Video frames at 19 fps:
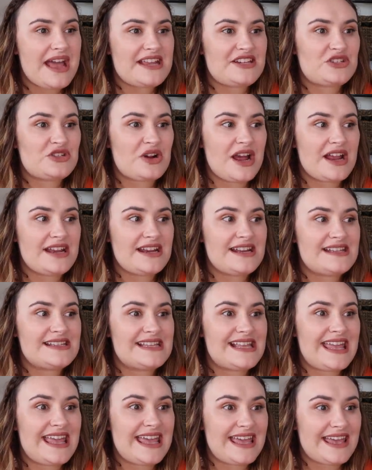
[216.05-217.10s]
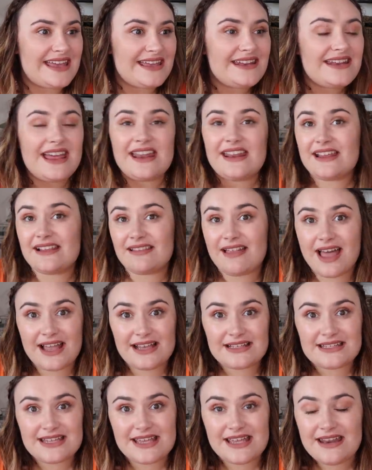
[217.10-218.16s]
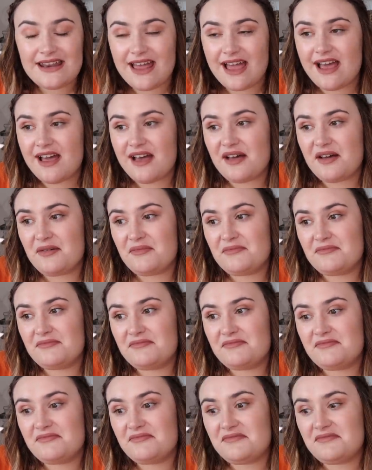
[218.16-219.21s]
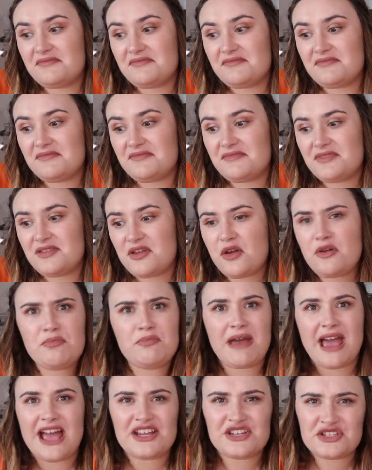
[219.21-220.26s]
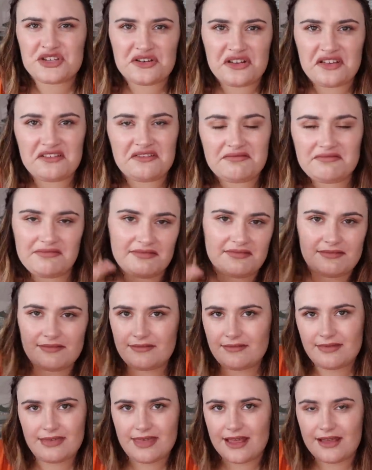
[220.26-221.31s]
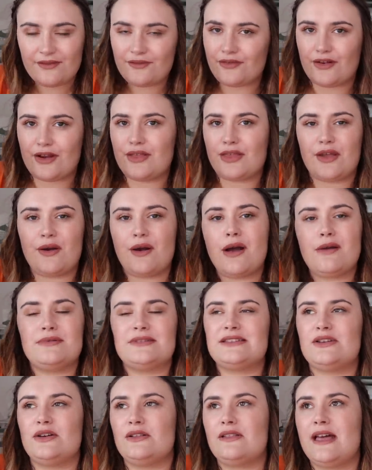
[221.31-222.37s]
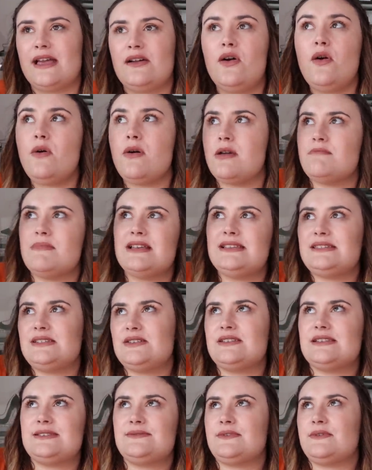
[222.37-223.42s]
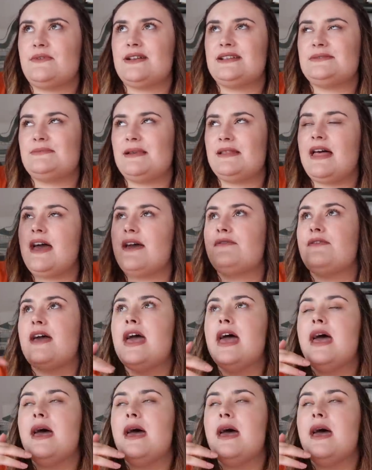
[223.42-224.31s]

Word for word: I tried it as a kid and I liked it. Um, no passionate thing for it though. I was not like, oh, I must do this for the rest of my life.